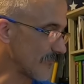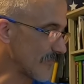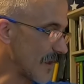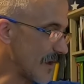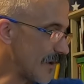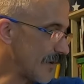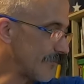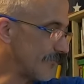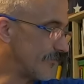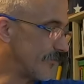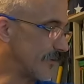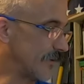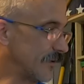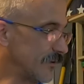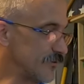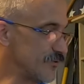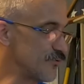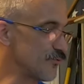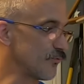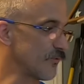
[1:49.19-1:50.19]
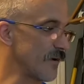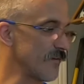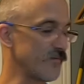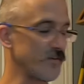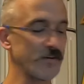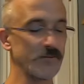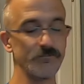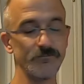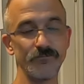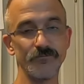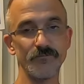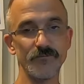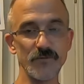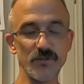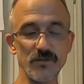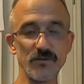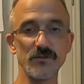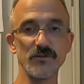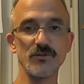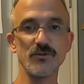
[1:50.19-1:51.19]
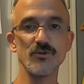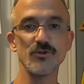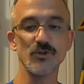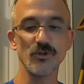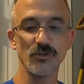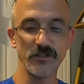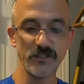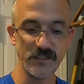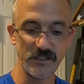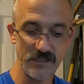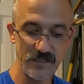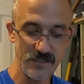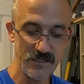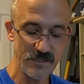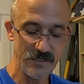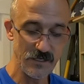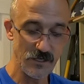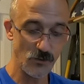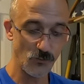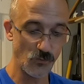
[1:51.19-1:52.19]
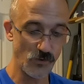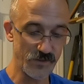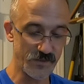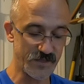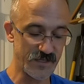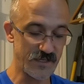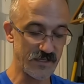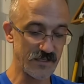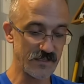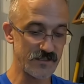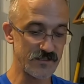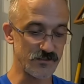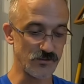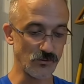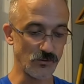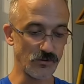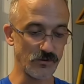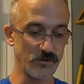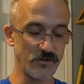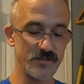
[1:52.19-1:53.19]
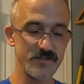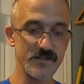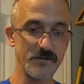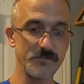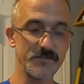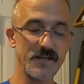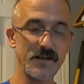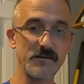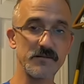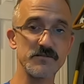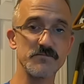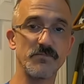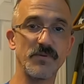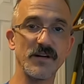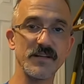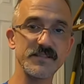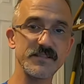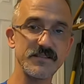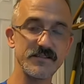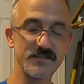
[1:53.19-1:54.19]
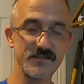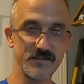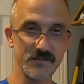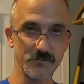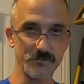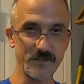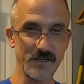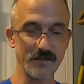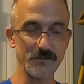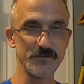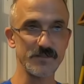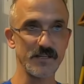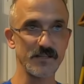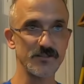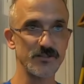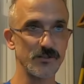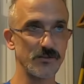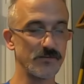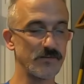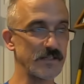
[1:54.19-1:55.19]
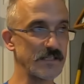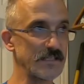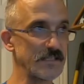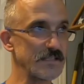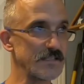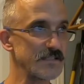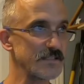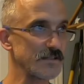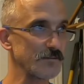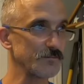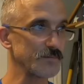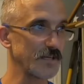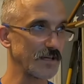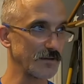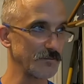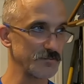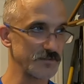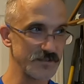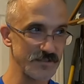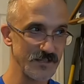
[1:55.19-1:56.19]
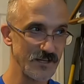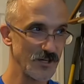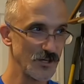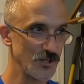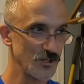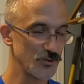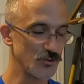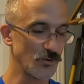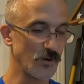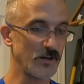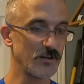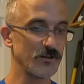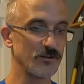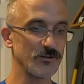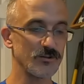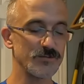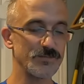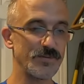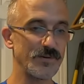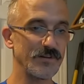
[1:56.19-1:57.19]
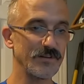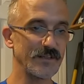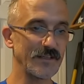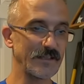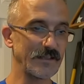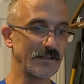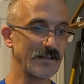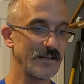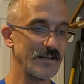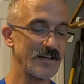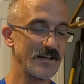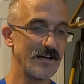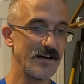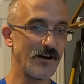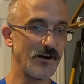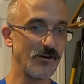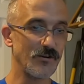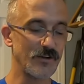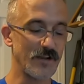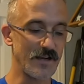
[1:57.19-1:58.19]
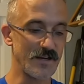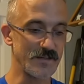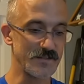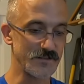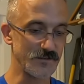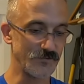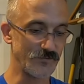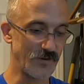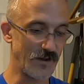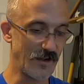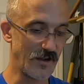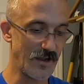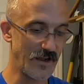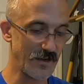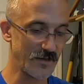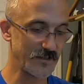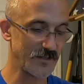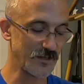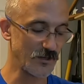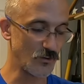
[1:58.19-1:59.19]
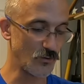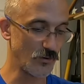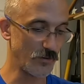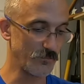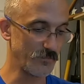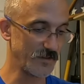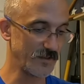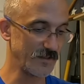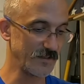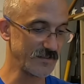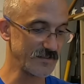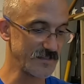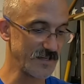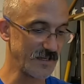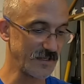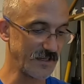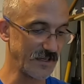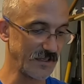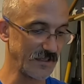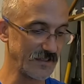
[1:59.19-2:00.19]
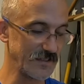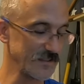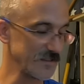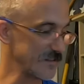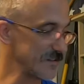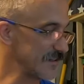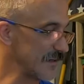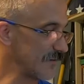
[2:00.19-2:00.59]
I've driven usually with kids, or sometimes buses, sometimes SUVs, sometimes trailers pulling all kinds of hockey equipment and taking kids.